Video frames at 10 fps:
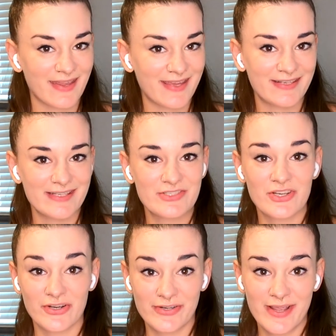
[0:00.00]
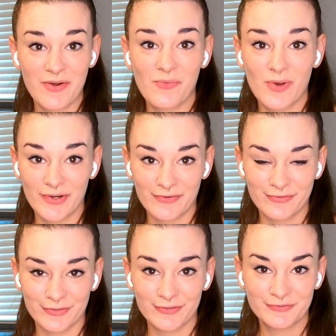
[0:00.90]
And it turned out
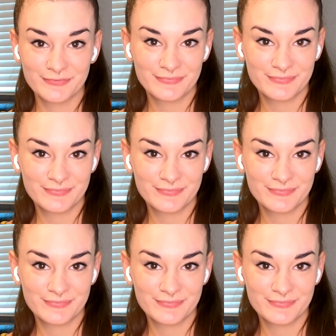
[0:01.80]
wonderful.